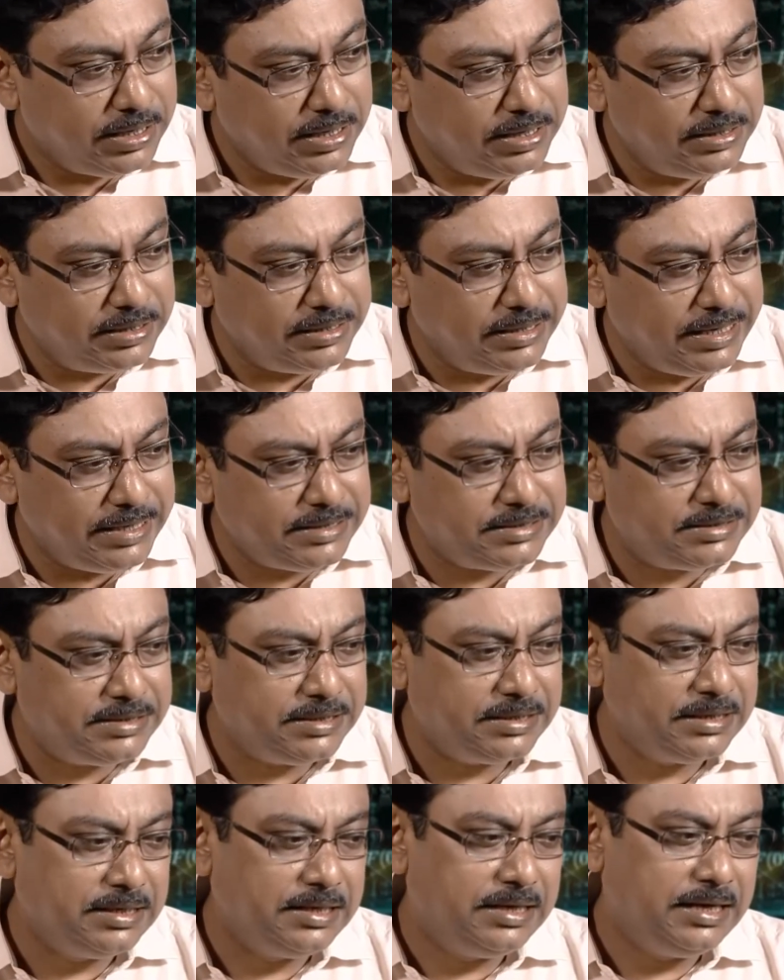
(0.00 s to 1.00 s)
In the
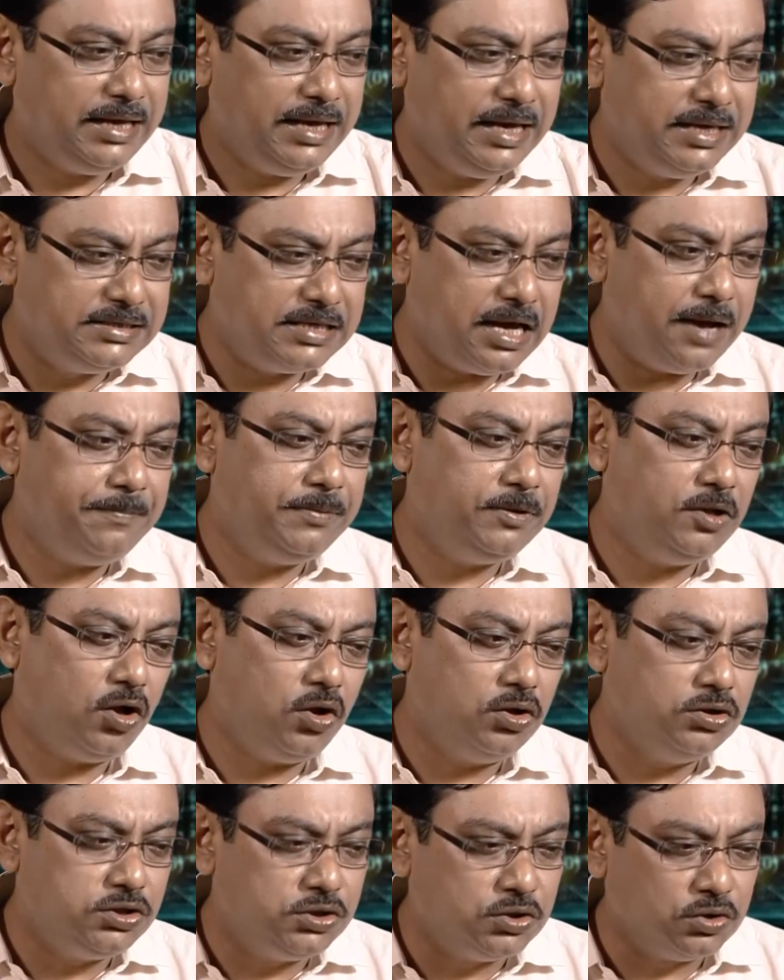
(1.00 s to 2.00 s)
next example
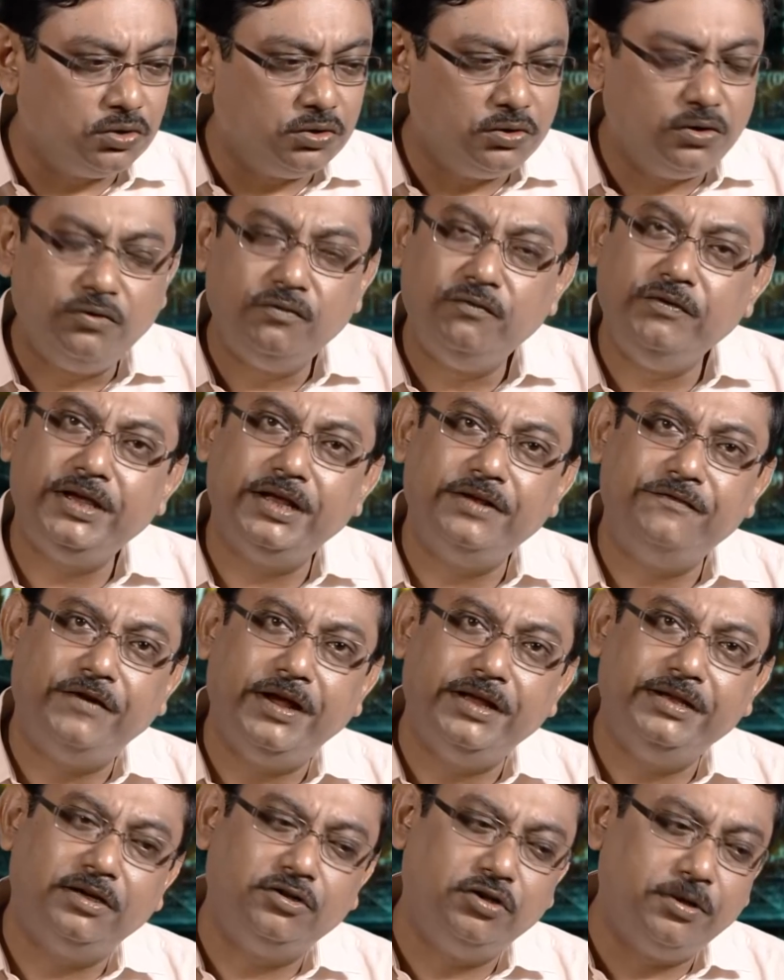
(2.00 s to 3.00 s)
also, we can
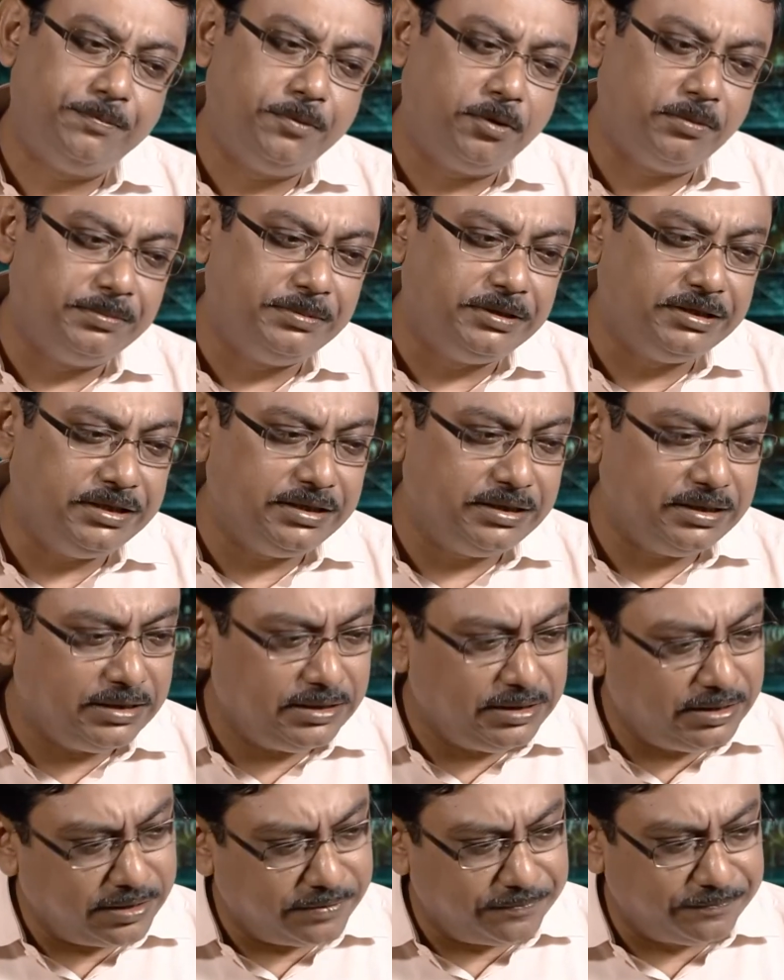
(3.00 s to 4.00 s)
find out the probability
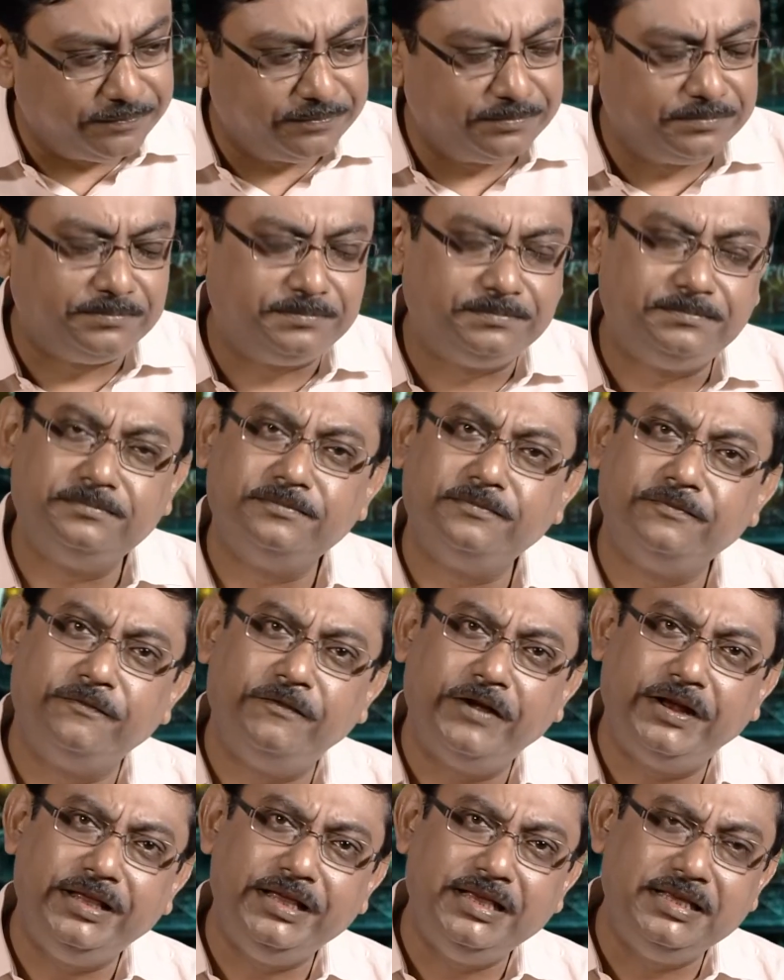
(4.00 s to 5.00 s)
in a
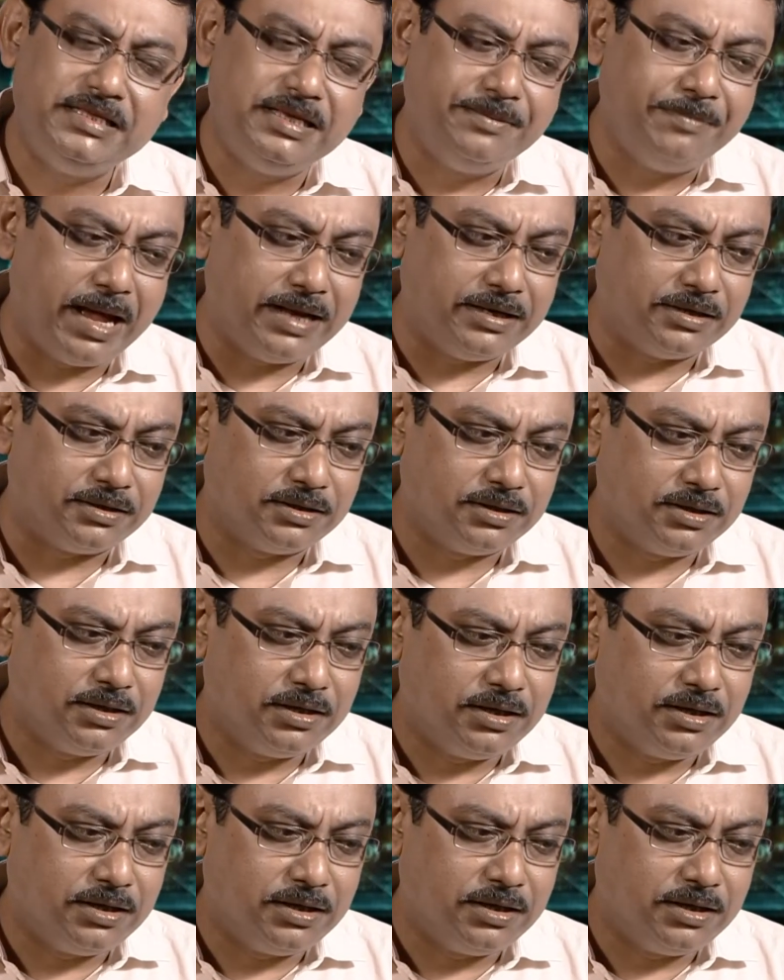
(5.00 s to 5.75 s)
very easy manner.